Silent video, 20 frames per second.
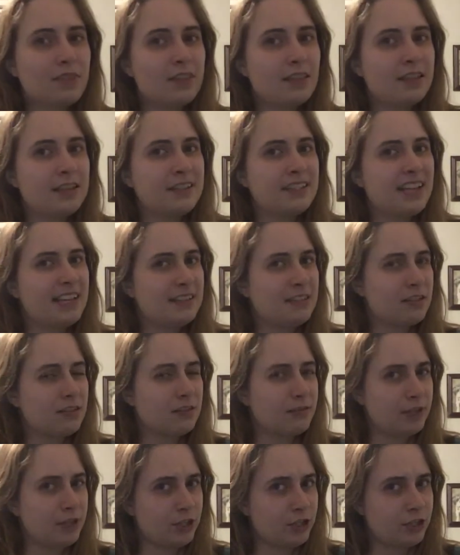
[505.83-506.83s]
because Yasna is
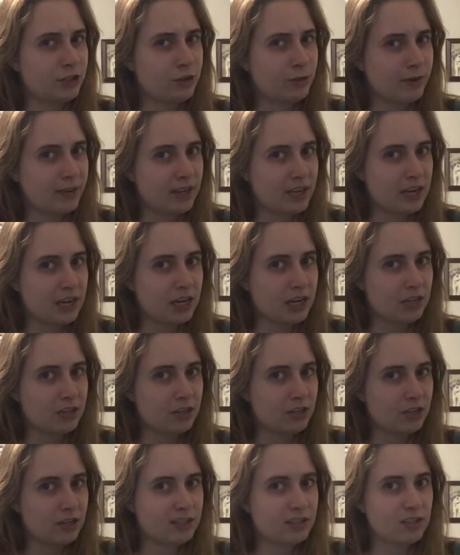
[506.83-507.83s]
a very stoic
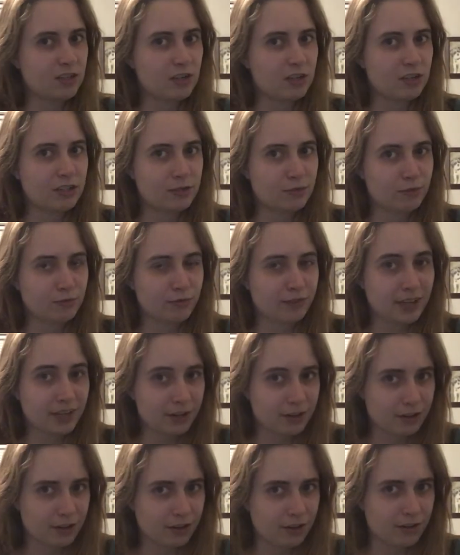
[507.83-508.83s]
character, and it's hard to read
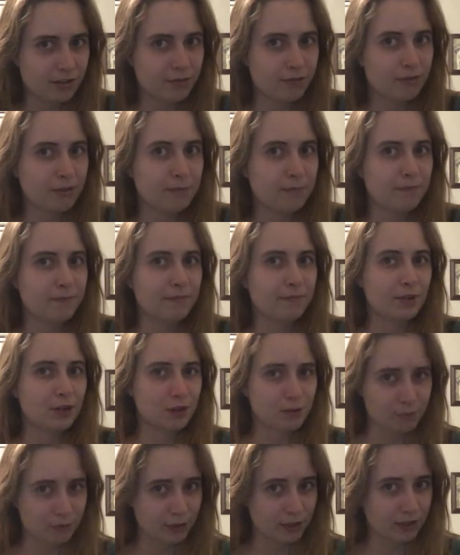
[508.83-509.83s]
her from
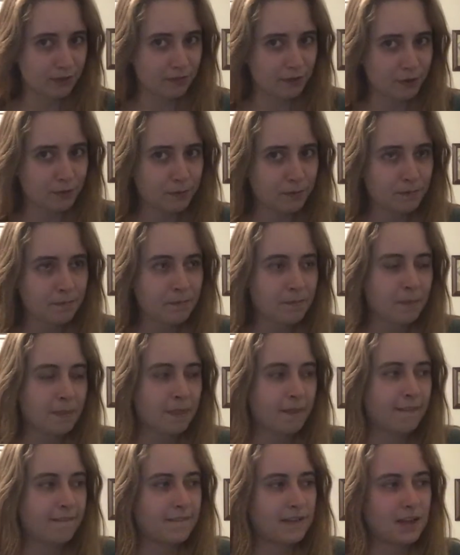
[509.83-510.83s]
her point of view.
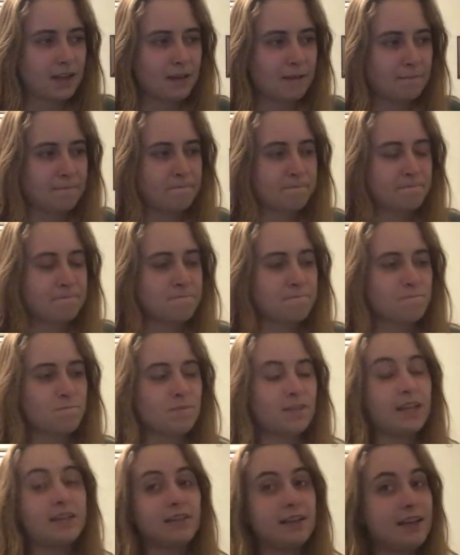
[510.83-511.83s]

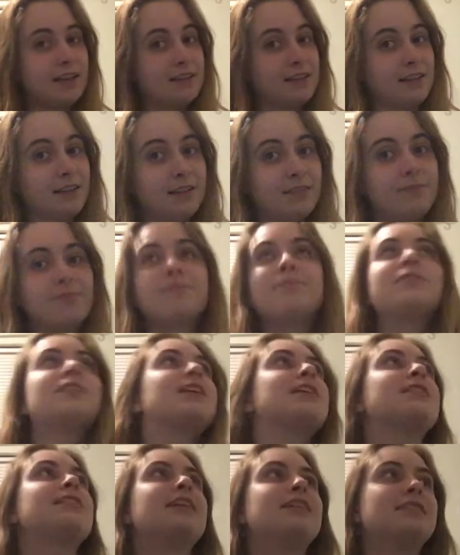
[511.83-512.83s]
And
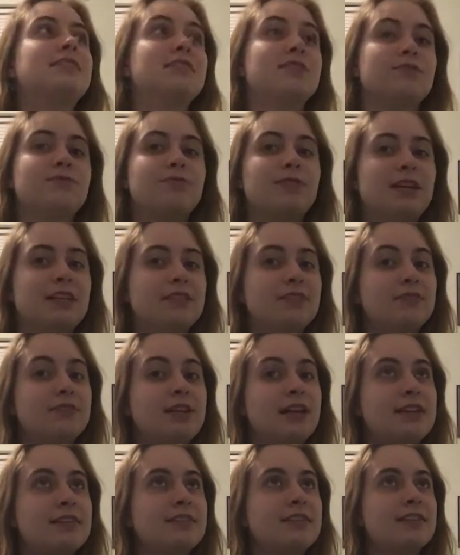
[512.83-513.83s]
Yasna's fun.
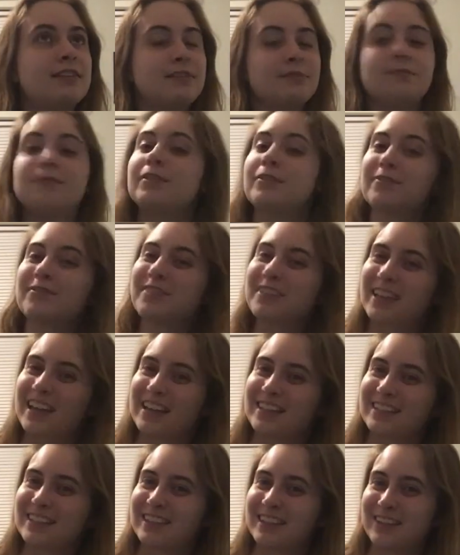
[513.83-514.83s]
Yasna, in
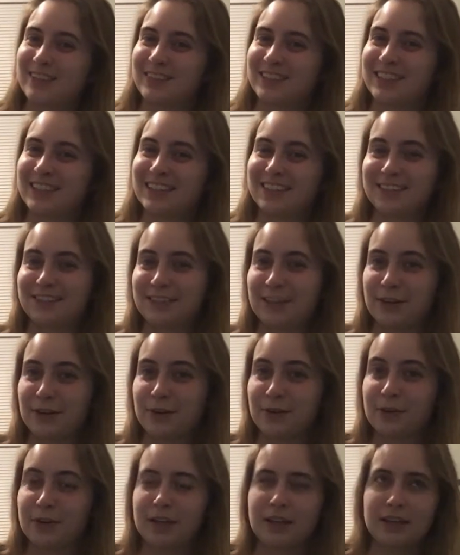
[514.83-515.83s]
case anyone doesn't
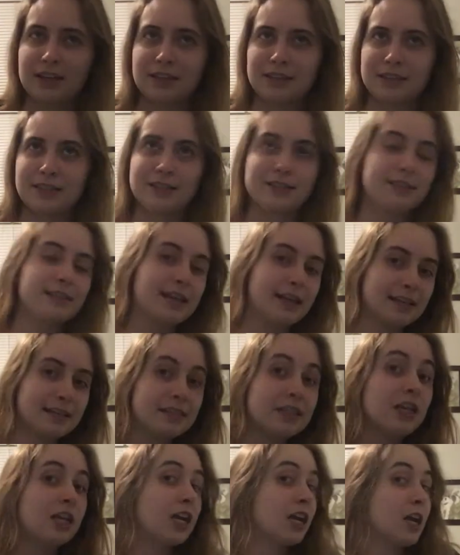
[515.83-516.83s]
know this,
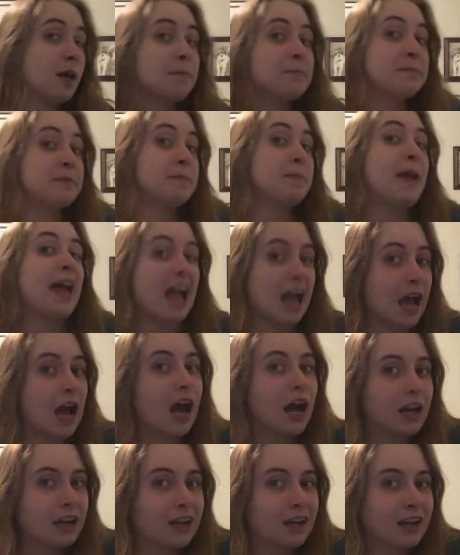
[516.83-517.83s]
Yasna comes
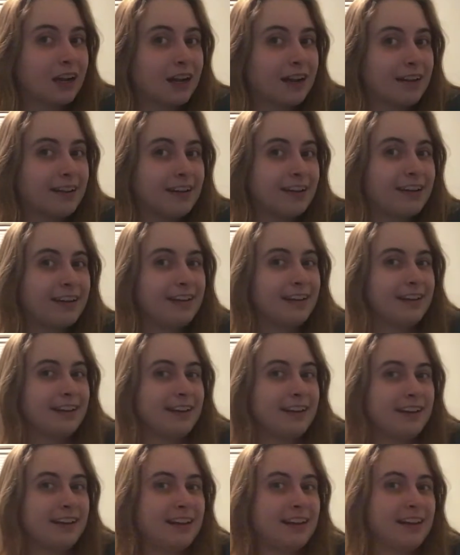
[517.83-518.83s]
back
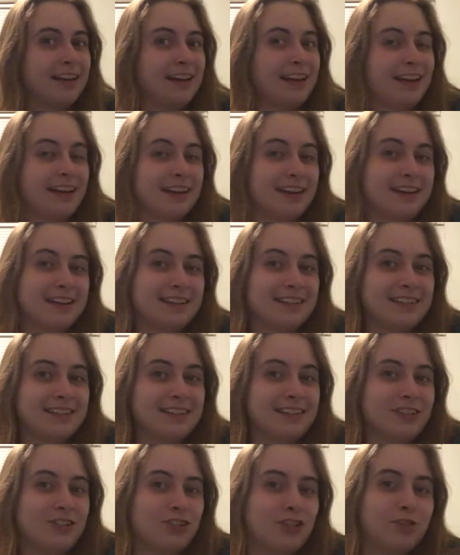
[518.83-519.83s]

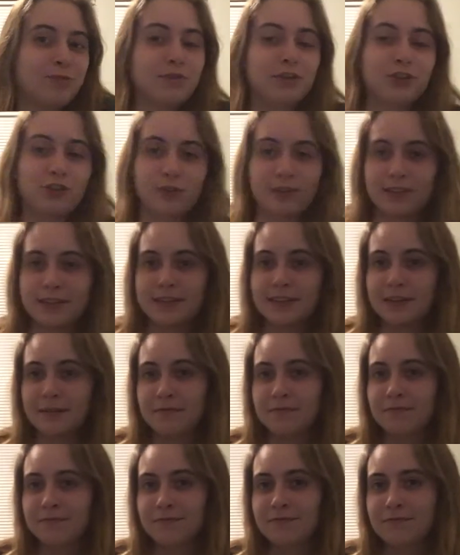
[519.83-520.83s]
and she rejoins them,